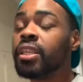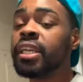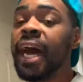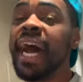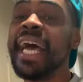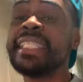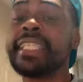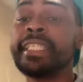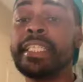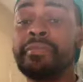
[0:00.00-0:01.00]
I
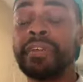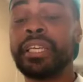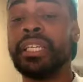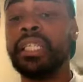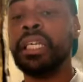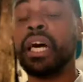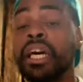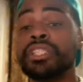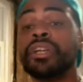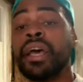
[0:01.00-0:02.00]
significantly
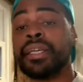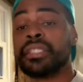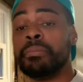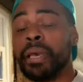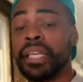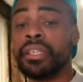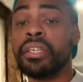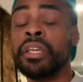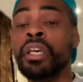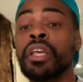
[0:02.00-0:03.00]
underestimated
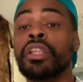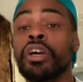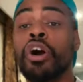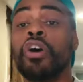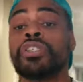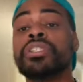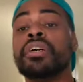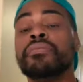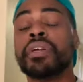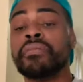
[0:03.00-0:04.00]
the cost
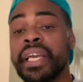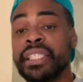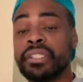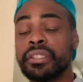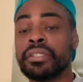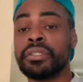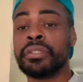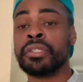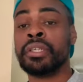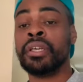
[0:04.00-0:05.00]
of renovations.
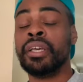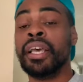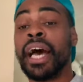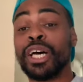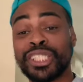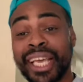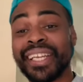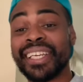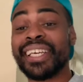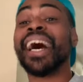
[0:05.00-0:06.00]
I'll say it
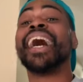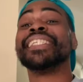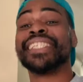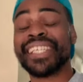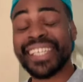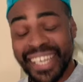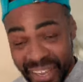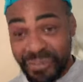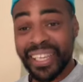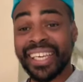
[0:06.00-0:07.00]
again. I
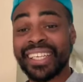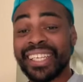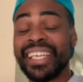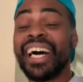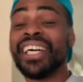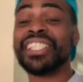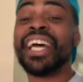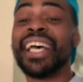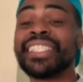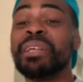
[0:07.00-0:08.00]
significantly
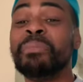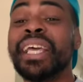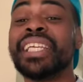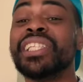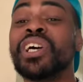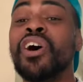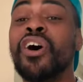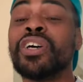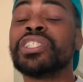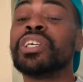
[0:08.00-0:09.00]
underestimated the
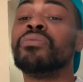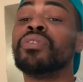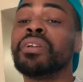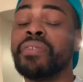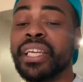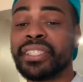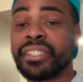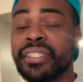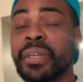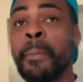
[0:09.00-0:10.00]
cost of
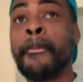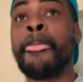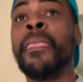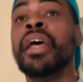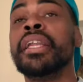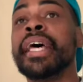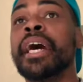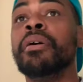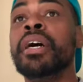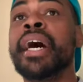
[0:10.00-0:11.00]
renovations.
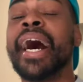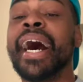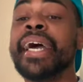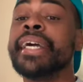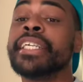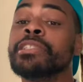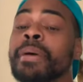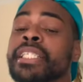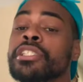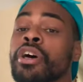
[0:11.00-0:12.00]
Now, I
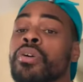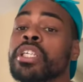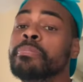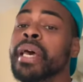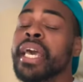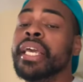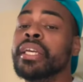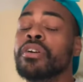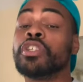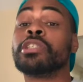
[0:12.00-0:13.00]
expected to only pay
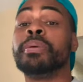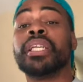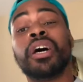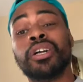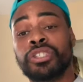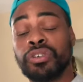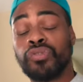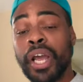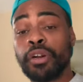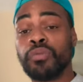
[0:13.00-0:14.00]
or spend
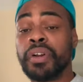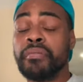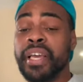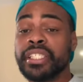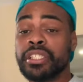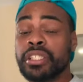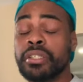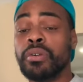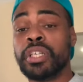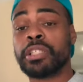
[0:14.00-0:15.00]
$100,000 on renovations
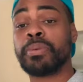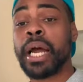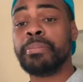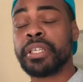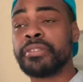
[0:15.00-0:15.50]
on this property.